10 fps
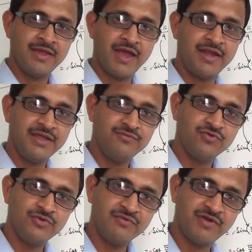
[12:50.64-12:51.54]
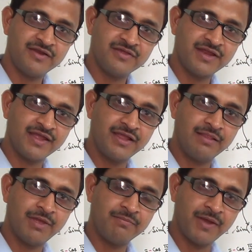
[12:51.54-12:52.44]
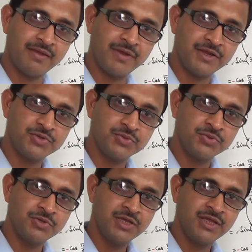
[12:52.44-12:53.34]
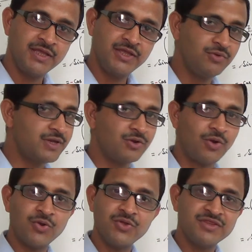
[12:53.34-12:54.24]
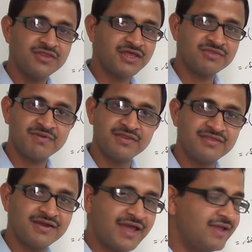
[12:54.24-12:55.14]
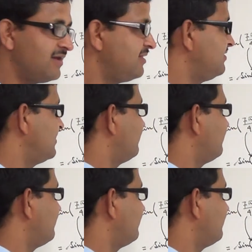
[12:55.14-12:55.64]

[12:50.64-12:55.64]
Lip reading: And if you divide that angle by pi by 2, you can always express that angle in the